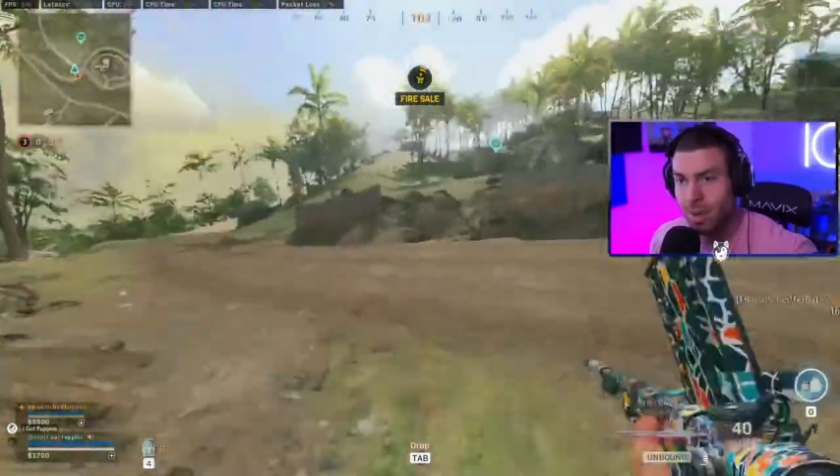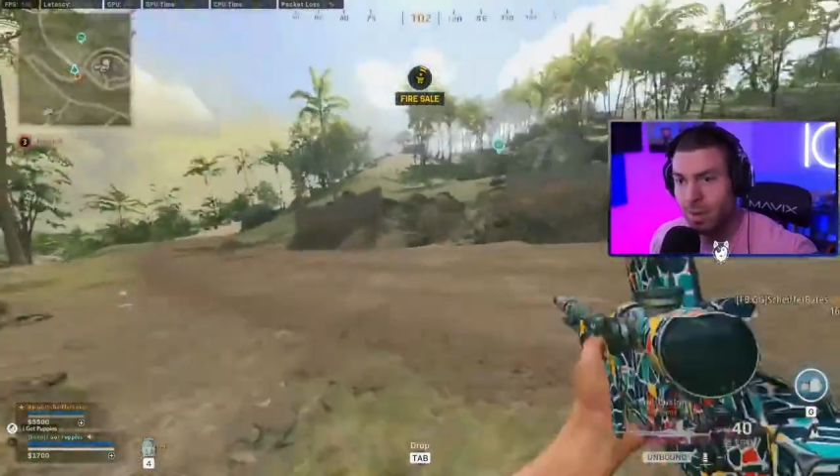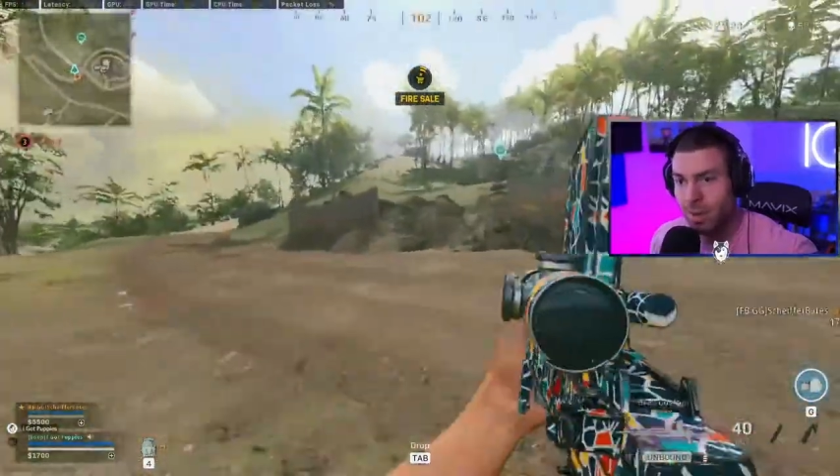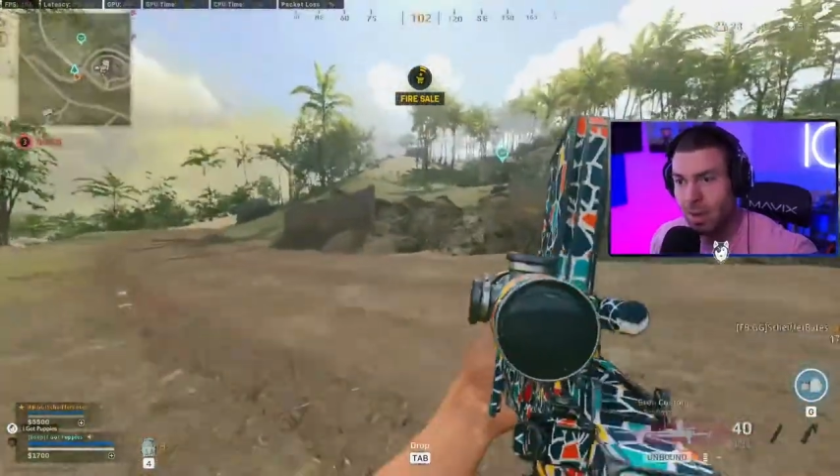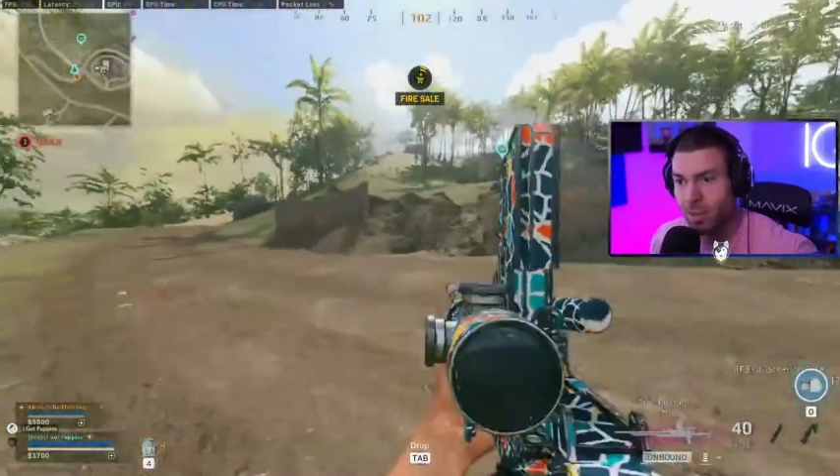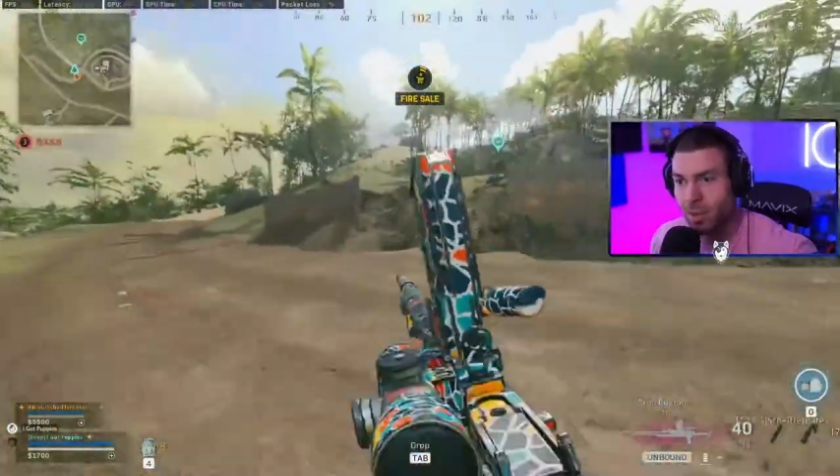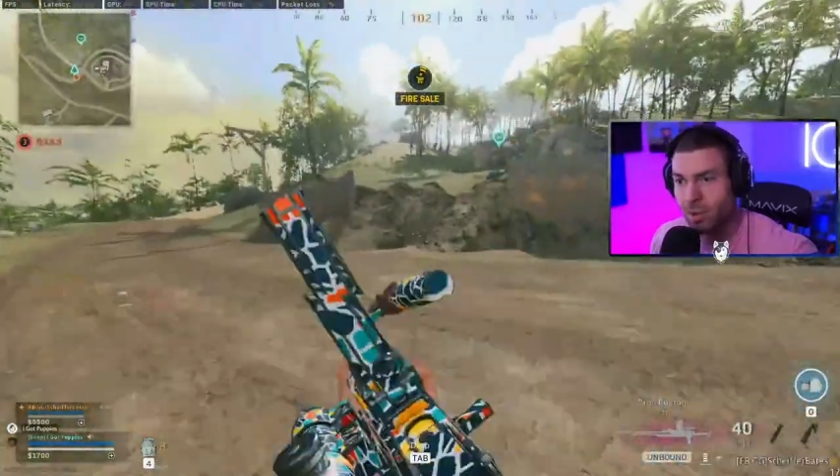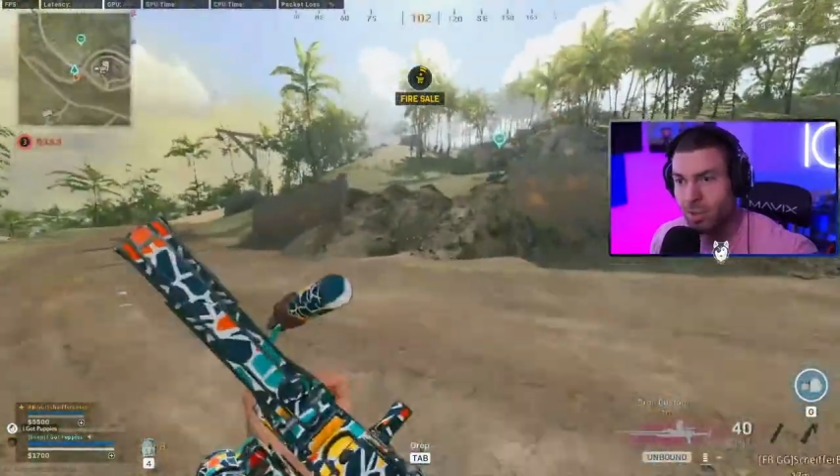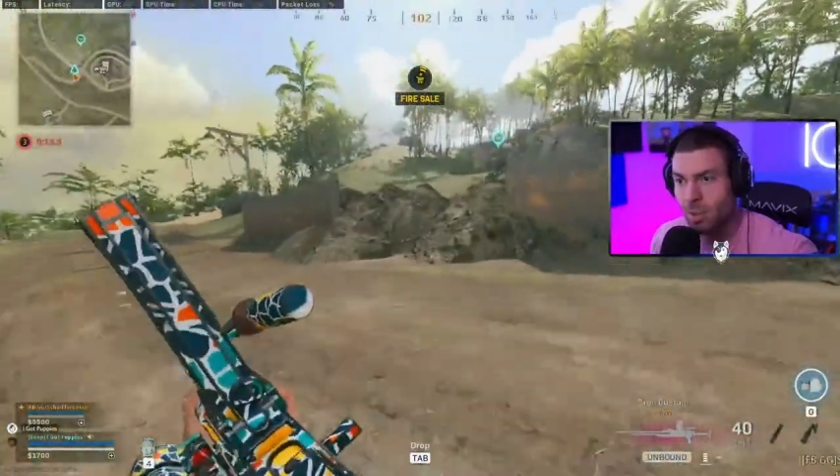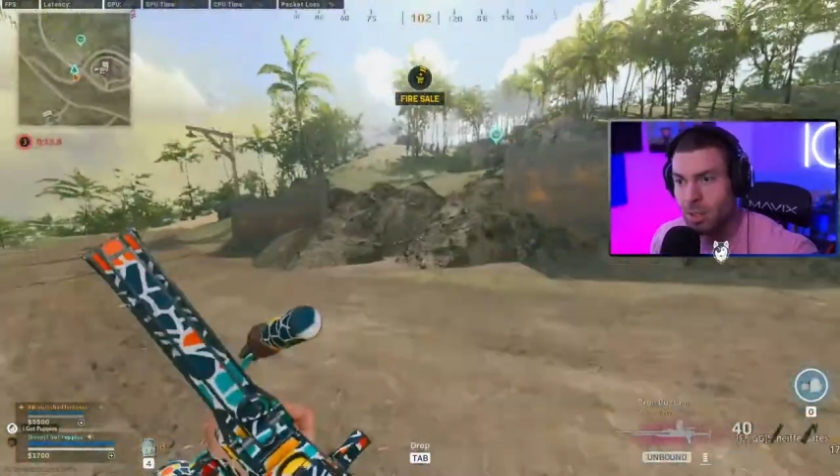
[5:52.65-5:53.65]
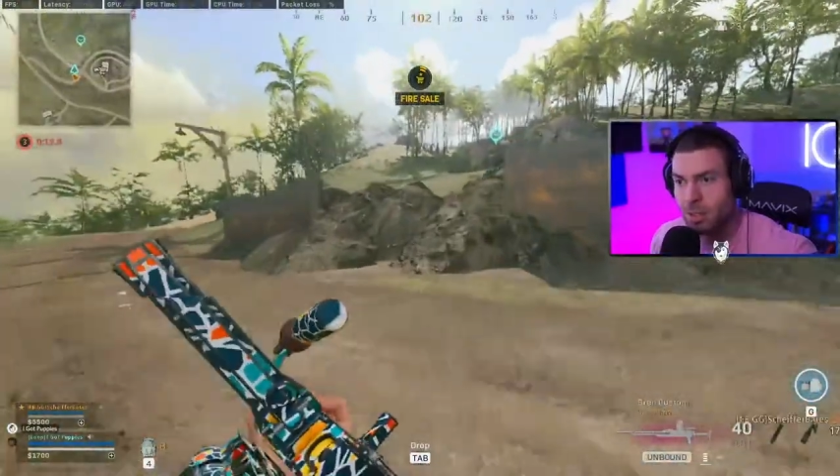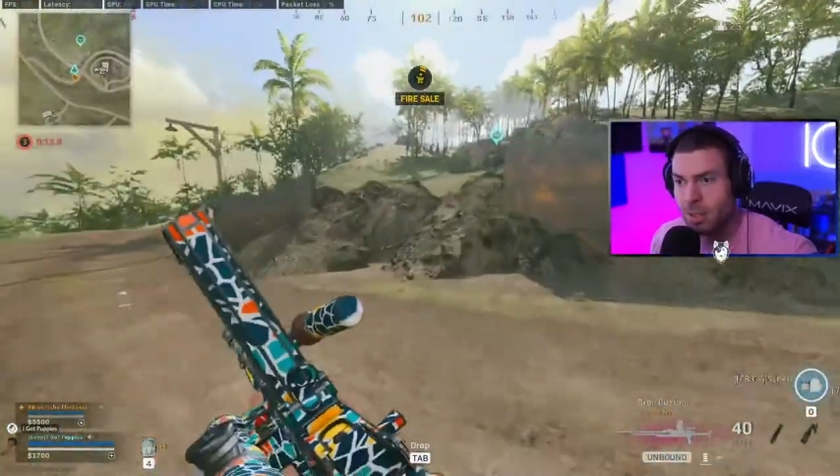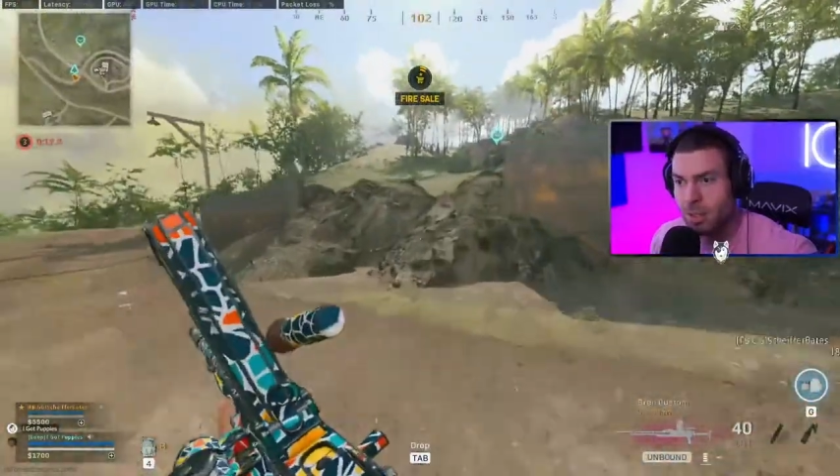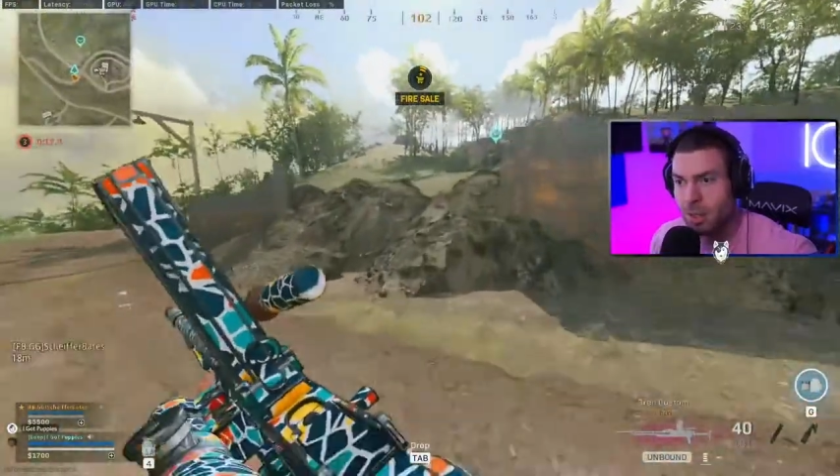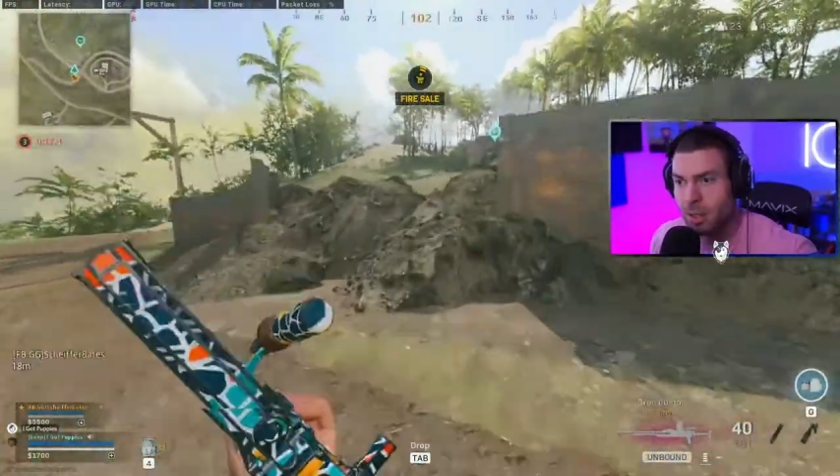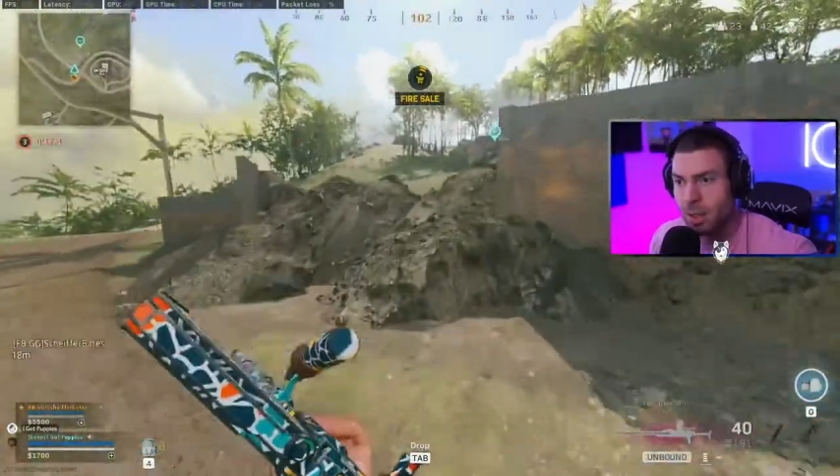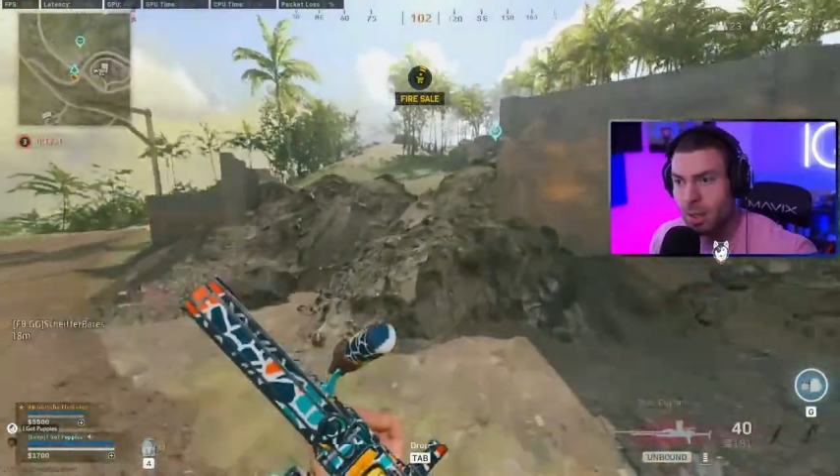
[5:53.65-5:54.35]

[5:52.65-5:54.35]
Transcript: better than that person was. Yeah, look,